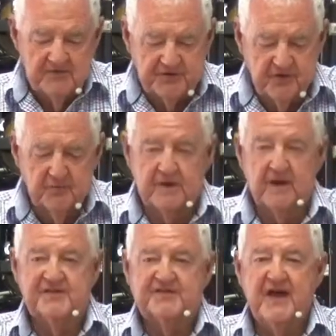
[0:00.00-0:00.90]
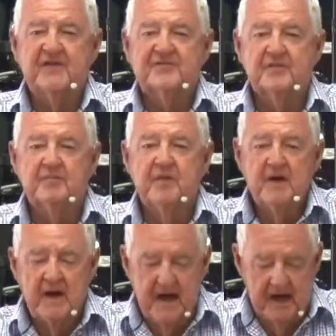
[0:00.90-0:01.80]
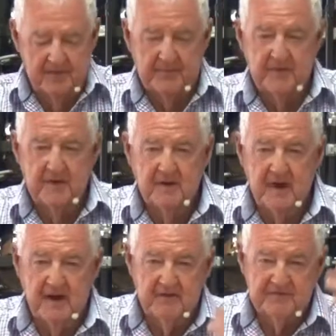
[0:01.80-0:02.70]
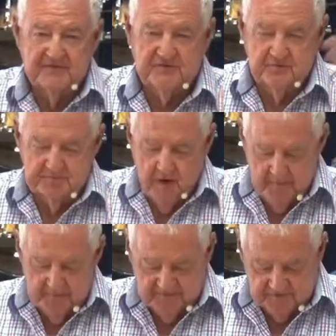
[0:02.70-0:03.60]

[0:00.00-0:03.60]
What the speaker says: Soon we're going to start some Bible